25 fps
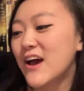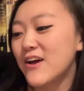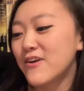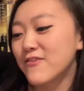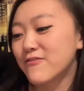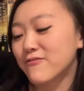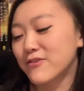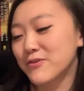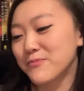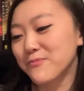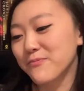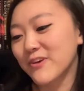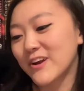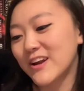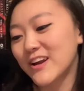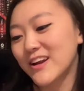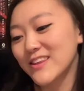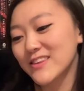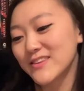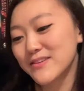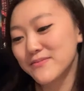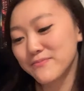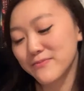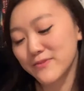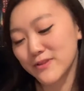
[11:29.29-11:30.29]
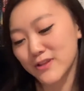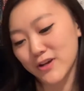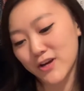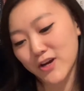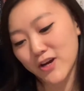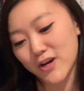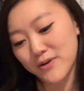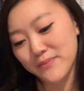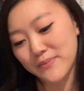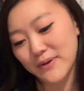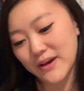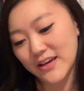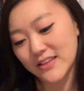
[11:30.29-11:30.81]
From reading the
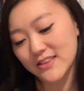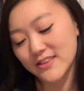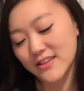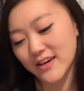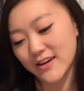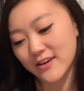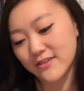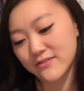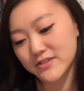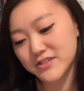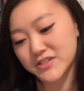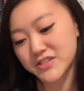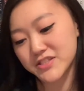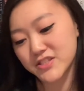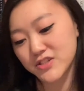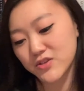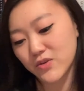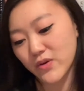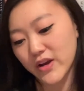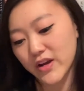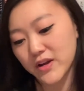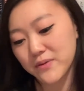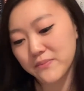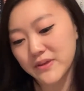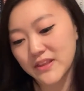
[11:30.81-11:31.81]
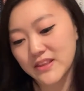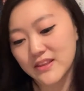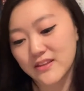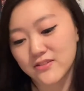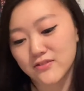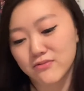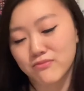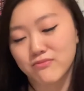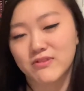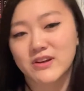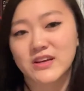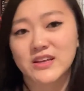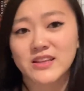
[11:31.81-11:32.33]
blurb, I thought it was just going to be this
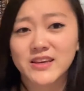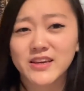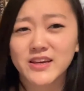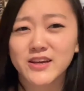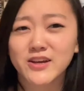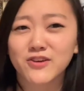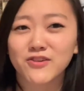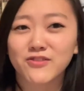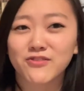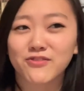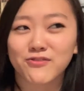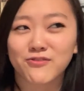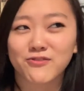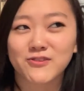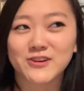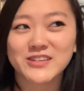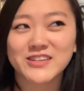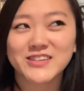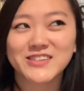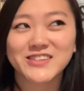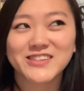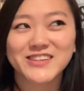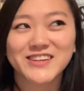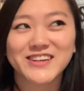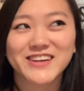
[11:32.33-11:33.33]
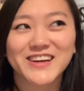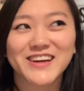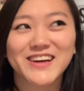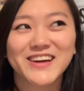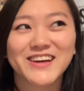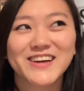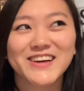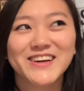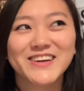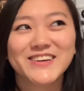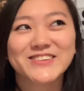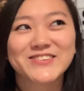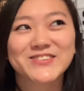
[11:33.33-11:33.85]
really cringy
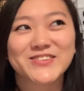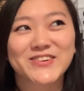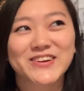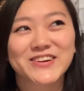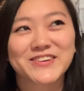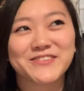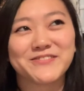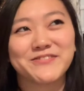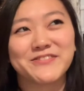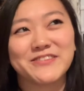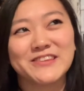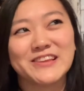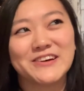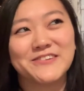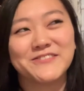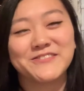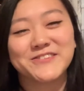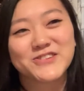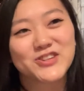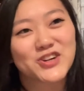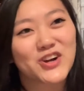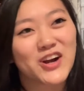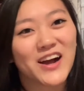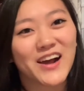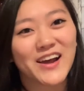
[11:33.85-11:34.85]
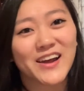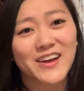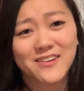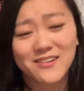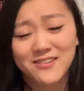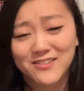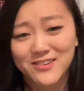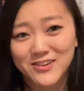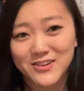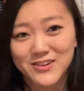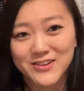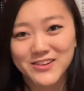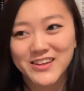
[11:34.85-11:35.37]
sort of love
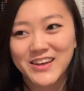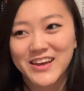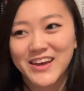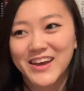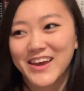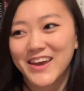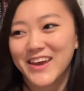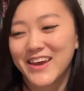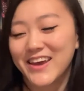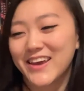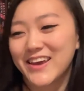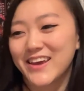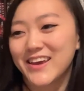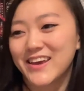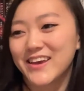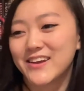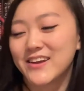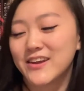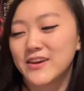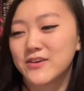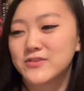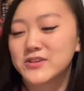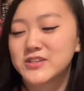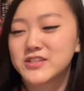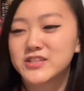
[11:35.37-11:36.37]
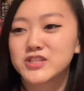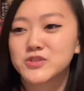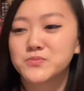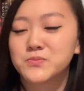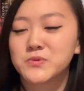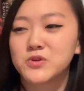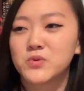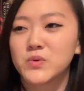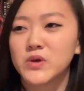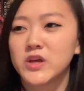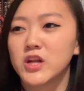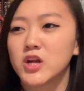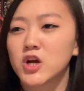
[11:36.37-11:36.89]
triangle, and it was just
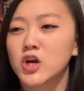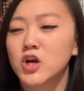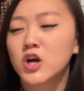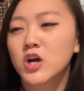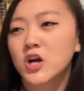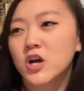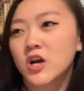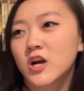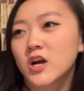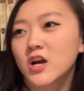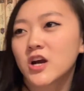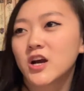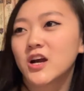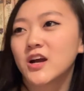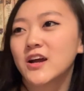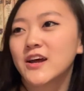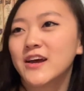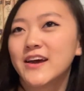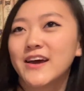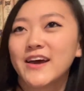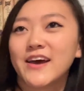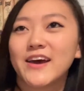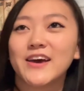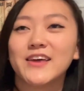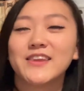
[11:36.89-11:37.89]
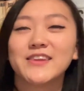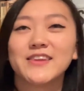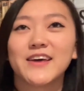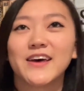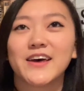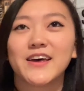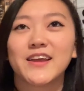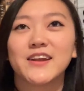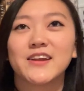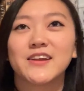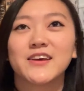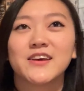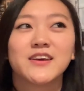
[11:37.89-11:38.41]
between her and
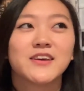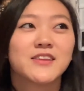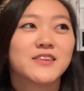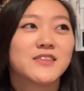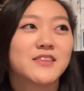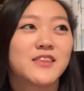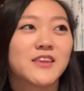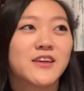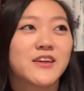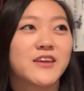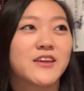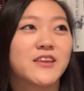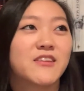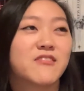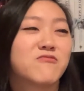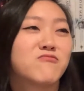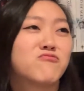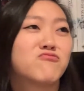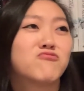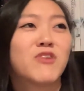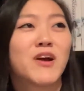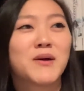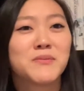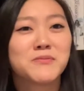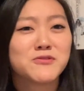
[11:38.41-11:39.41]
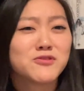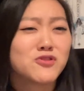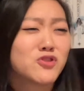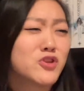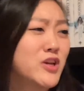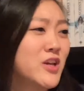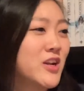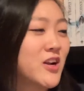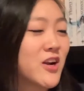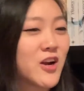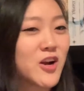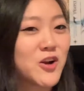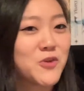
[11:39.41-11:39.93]
then the rebel
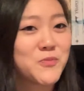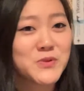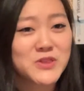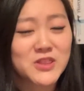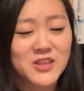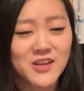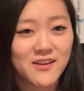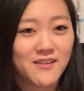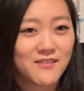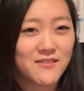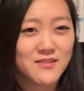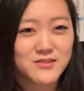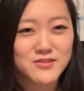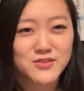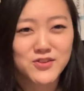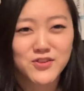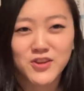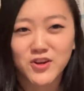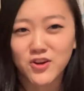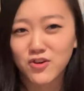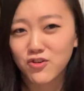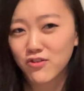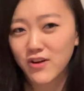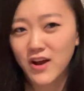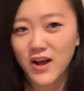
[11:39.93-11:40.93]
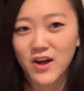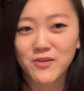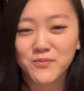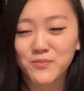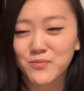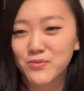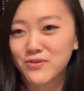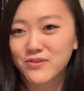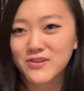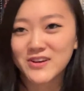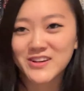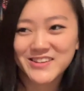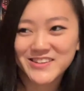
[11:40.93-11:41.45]
leader, but then also the crown
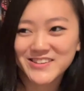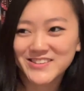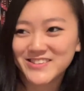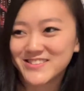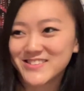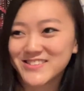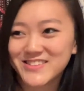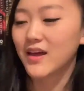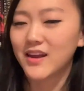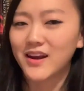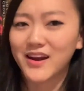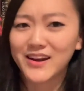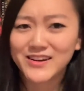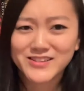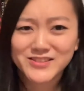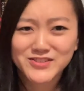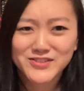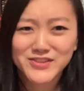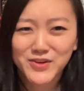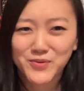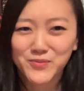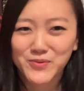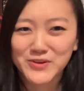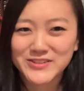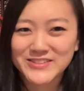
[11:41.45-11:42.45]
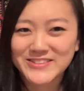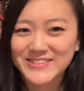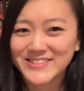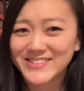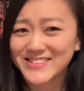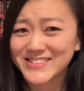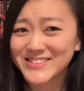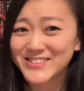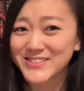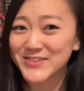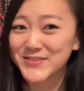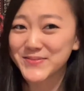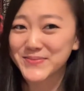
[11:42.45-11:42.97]
prince, and I just like
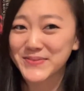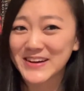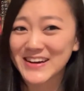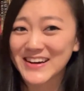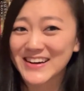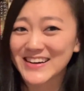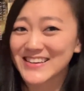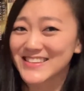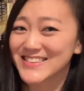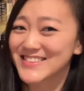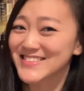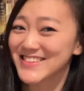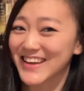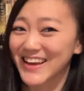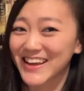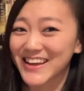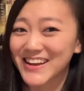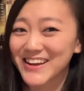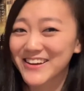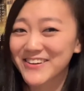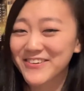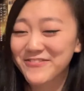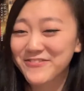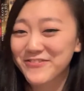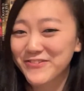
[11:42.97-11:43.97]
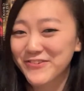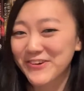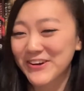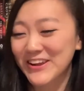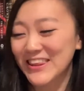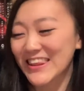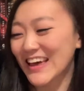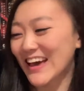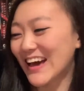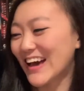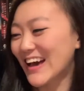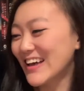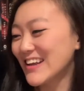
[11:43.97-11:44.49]
wasn't super excited for
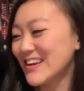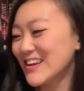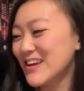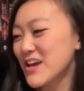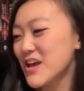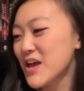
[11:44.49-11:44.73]
that.